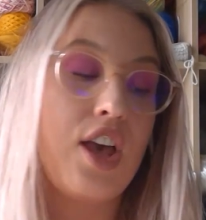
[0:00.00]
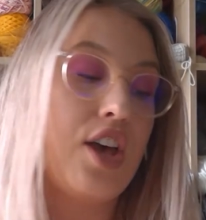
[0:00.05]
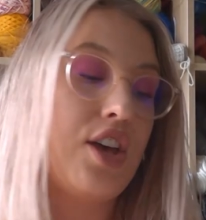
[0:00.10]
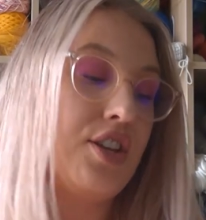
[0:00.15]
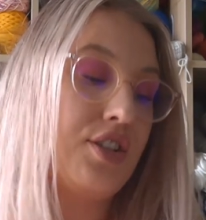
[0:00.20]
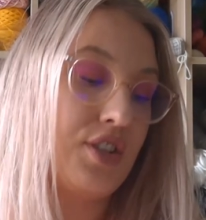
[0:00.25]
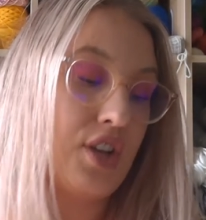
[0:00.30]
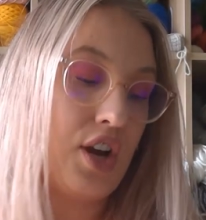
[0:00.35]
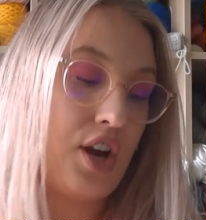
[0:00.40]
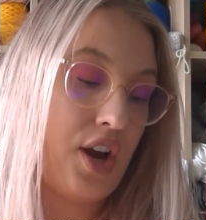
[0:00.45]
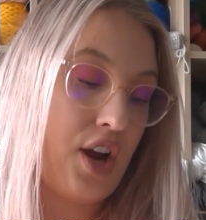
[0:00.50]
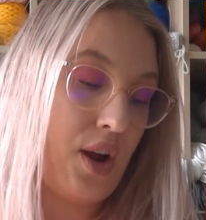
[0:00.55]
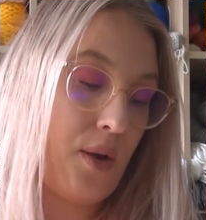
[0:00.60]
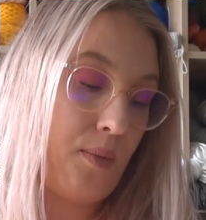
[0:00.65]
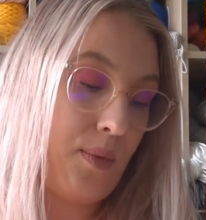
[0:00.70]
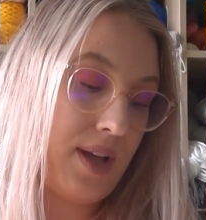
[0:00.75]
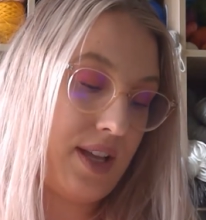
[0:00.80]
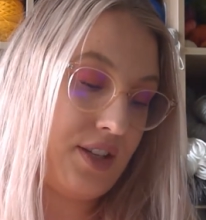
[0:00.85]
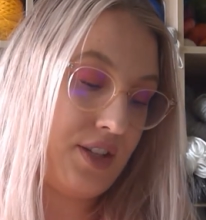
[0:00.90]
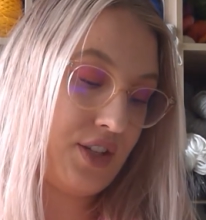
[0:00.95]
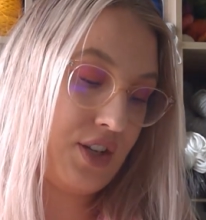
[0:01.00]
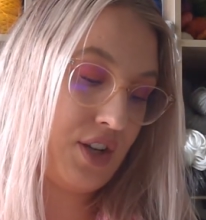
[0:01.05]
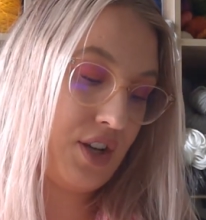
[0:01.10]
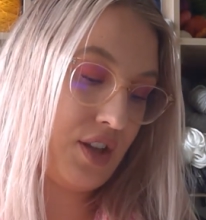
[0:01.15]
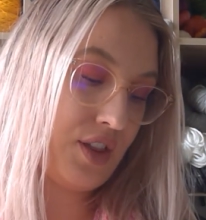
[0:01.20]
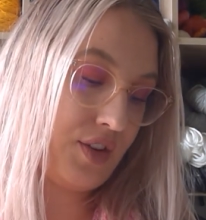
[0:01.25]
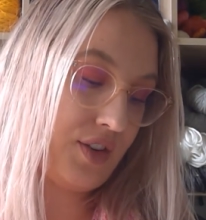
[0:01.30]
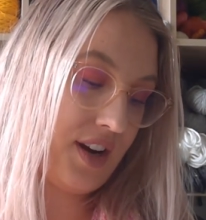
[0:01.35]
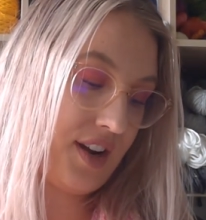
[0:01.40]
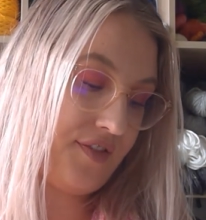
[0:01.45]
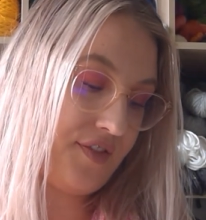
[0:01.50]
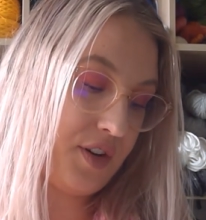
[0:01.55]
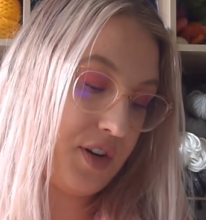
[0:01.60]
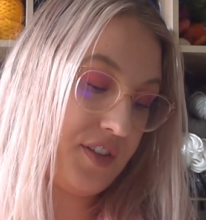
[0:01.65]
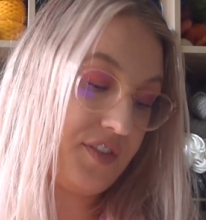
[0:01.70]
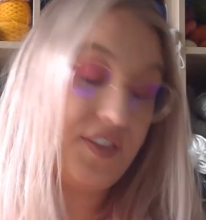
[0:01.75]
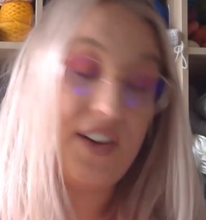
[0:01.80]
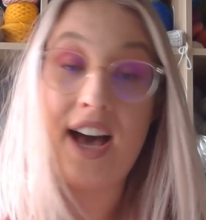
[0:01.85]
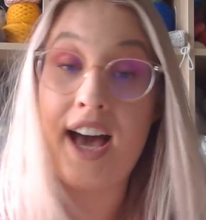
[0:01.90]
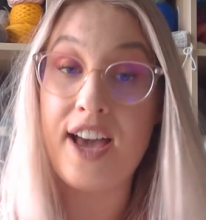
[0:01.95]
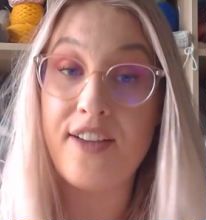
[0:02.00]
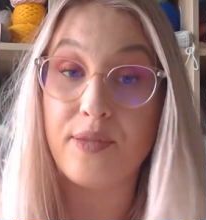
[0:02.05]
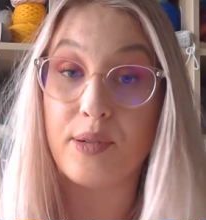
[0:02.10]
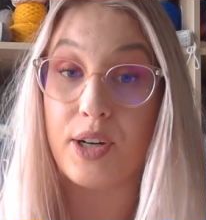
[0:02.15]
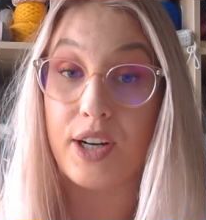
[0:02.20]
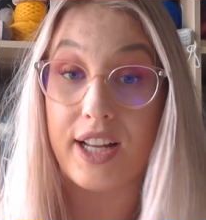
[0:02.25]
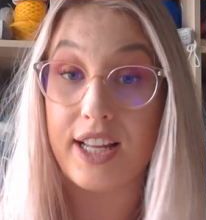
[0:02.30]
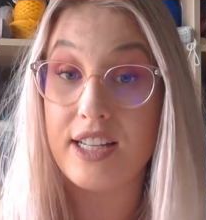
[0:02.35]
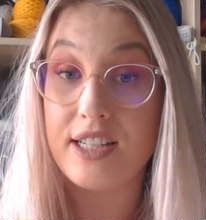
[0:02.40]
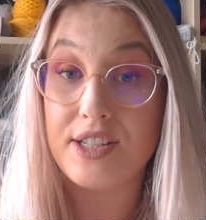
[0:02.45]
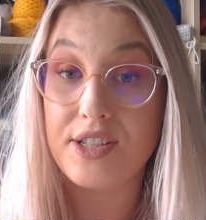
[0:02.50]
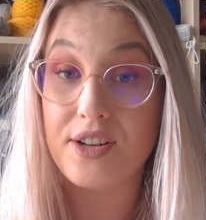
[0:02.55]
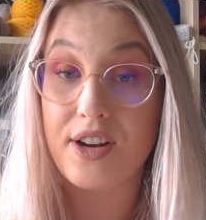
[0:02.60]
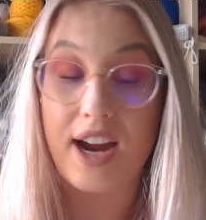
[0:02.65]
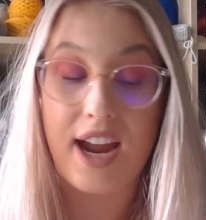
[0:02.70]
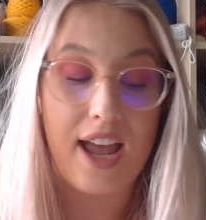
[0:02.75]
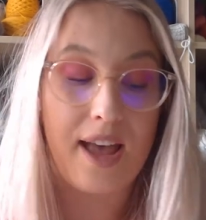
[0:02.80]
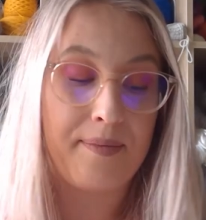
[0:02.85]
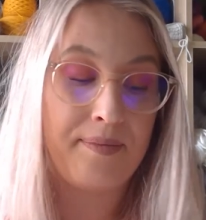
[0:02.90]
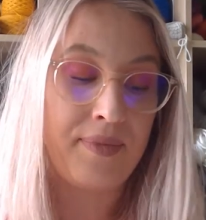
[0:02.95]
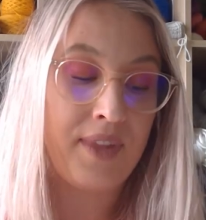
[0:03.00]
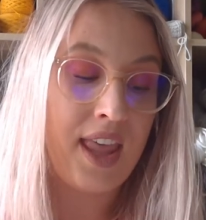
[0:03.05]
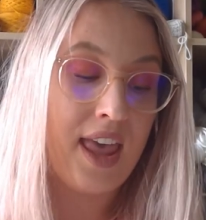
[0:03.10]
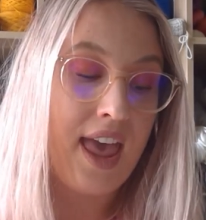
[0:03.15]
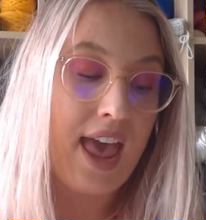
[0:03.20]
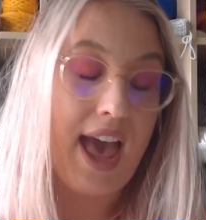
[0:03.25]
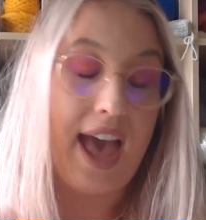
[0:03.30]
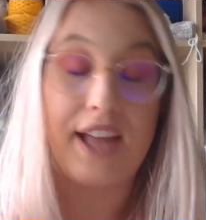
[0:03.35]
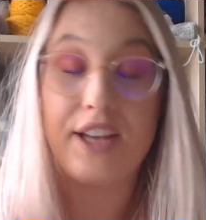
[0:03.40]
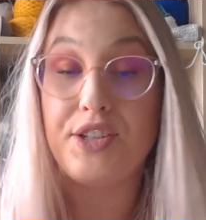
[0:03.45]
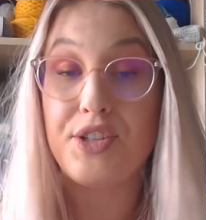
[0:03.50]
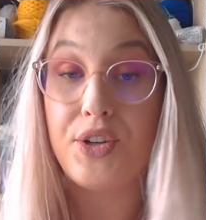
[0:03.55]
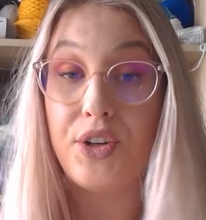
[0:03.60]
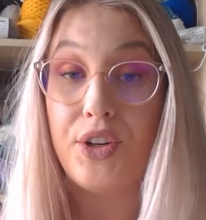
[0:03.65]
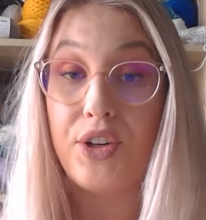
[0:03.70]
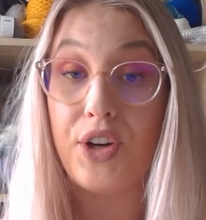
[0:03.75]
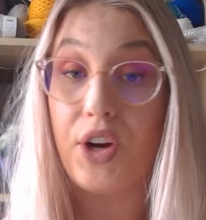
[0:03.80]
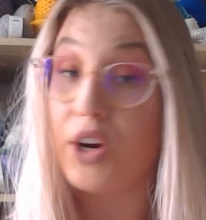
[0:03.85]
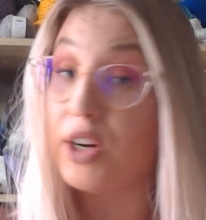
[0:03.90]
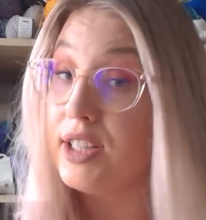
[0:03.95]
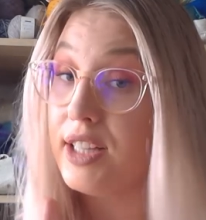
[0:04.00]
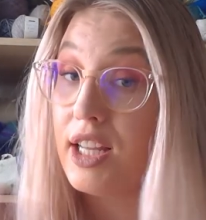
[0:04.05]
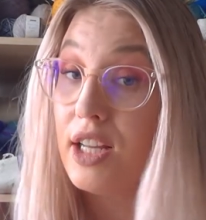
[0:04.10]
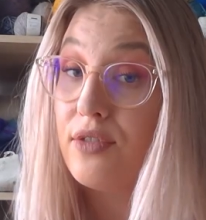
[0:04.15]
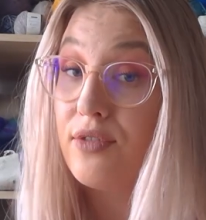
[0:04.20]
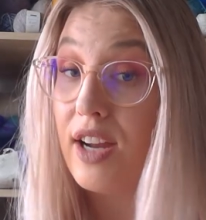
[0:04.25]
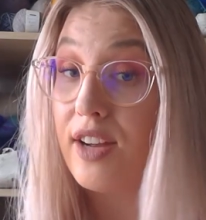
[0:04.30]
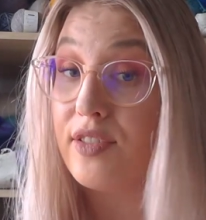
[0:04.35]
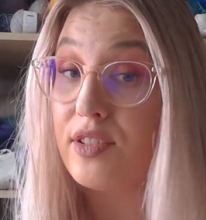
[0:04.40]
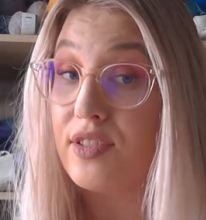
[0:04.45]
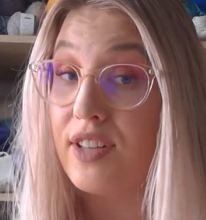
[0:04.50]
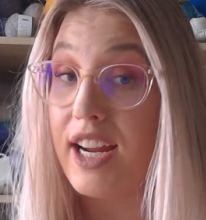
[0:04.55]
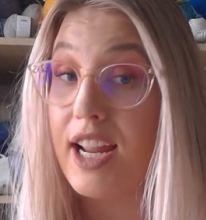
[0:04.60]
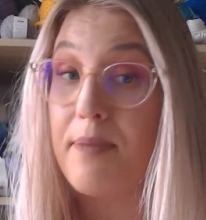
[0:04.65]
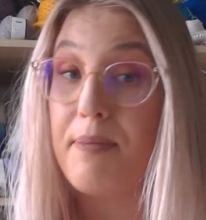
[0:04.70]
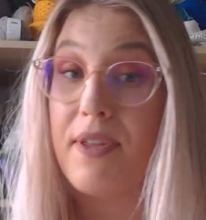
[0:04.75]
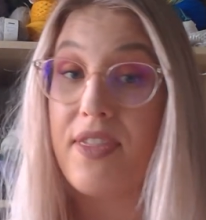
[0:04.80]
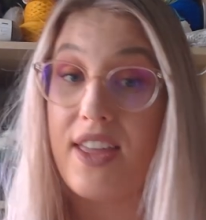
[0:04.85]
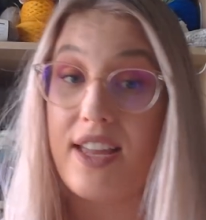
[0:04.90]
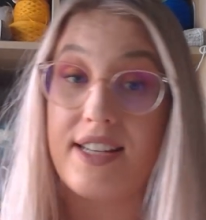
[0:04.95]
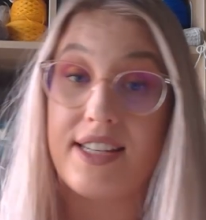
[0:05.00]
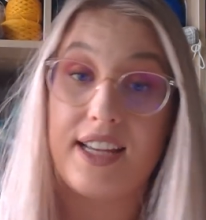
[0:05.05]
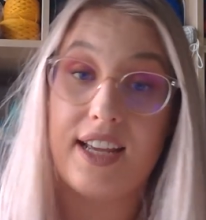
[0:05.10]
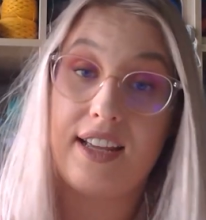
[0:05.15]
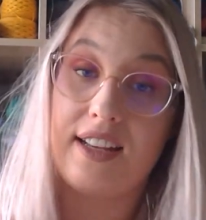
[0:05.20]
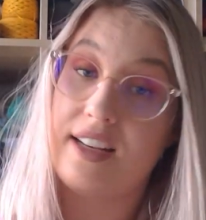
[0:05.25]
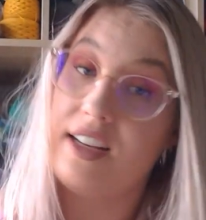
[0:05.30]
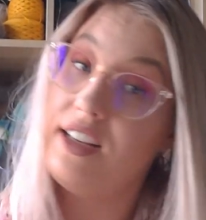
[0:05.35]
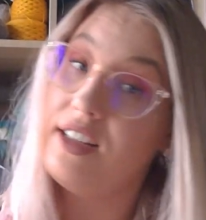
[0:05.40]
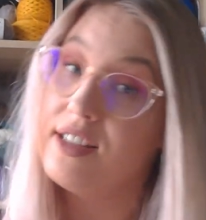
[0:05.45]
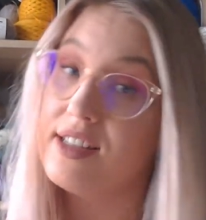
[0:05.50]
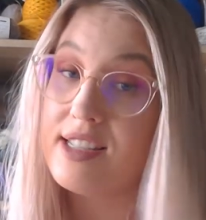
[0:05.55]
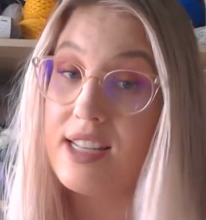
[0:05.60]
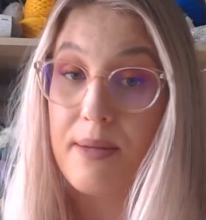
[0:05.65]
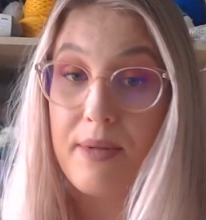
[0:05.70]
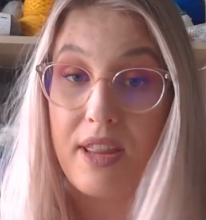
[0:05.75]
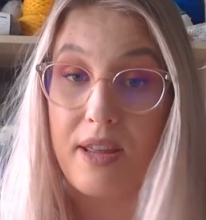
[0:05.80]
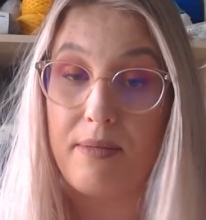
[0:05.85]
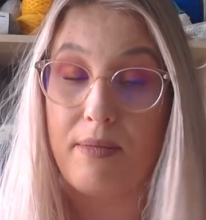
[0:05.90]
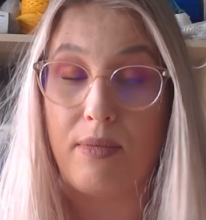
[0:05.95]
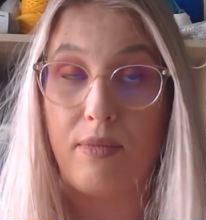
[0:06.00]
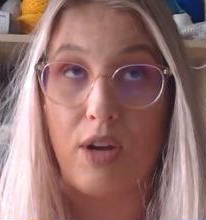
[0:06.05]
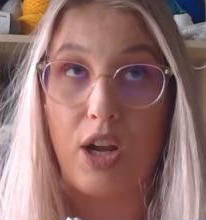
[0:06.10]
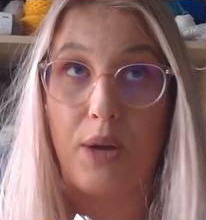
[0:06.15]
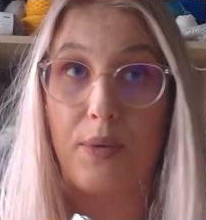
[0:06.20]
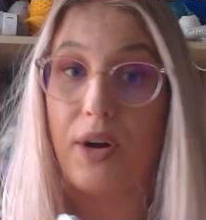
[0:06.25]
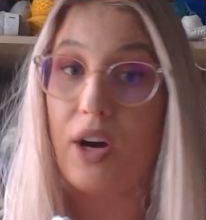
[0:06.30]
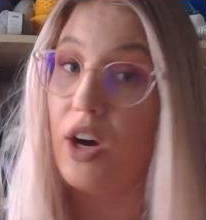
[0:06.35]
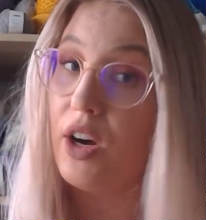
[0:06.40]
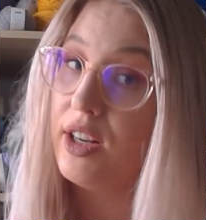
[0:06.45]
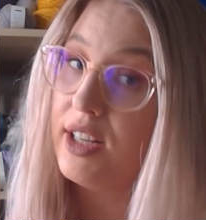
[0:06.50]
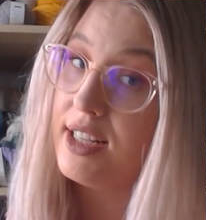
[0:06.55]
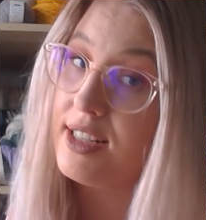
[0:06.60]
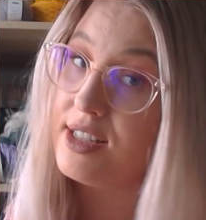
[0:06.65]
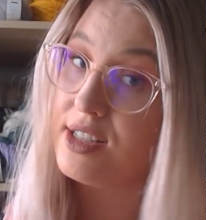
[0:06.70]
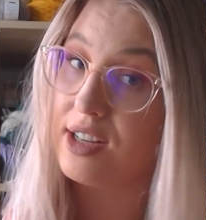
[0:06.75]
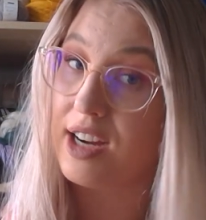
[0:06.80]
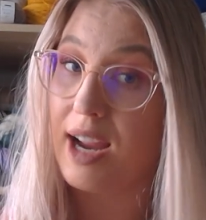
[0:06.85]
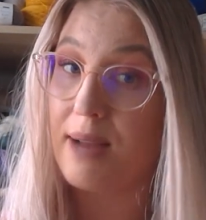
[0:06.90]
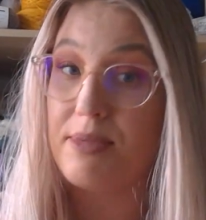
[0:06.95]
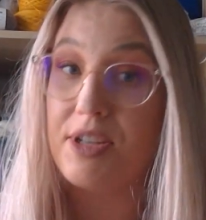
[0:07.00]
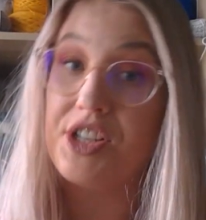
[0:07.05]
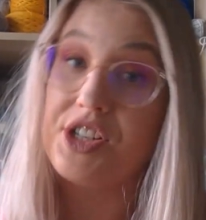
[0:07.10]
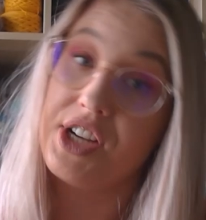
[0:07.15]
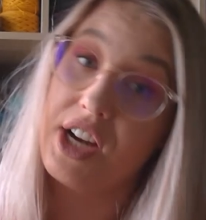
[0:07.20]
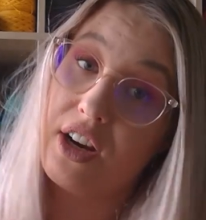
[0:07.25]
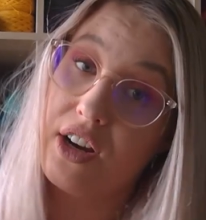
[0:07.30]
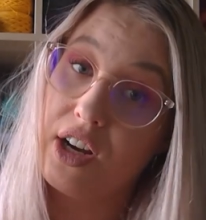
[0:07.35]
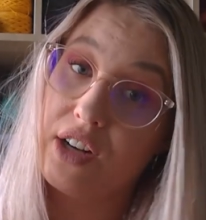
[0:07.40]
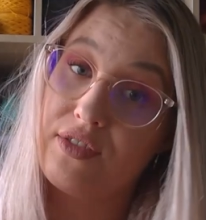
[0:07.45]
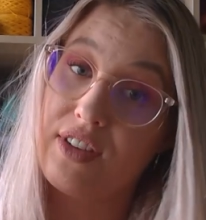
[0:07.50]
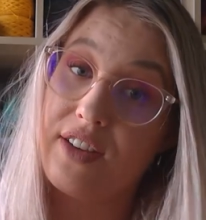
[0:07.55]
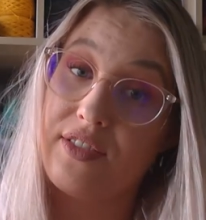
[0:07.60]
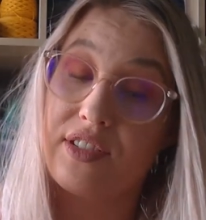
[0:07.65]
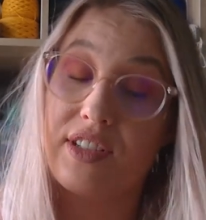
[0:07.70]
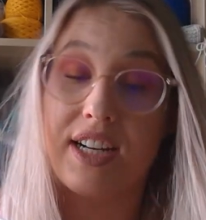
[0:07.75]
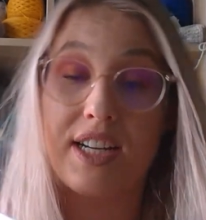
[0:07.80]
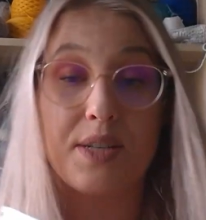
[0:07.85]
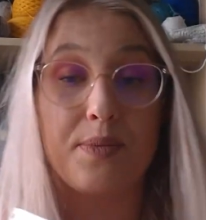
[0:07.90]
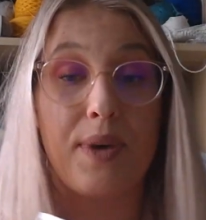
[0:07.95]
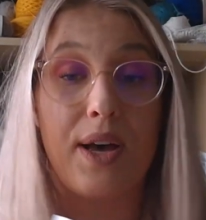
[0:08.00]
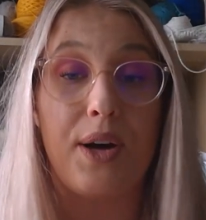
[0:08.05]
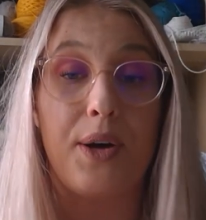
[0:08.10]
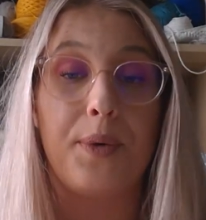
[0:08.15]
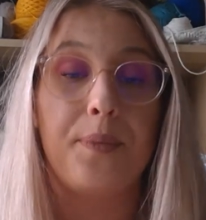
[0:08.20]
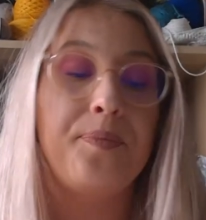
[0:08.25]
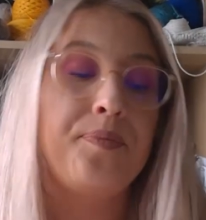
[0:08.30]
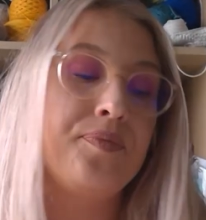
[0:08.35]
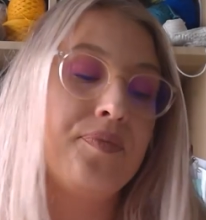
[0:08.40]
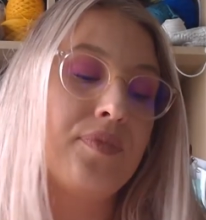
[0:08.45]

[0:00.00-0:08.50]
So 1, 2, 3, 4, 5 were on Instagram and 2 only on Ravelry, but some of them who were on Instagram did share it on Ravelry as well.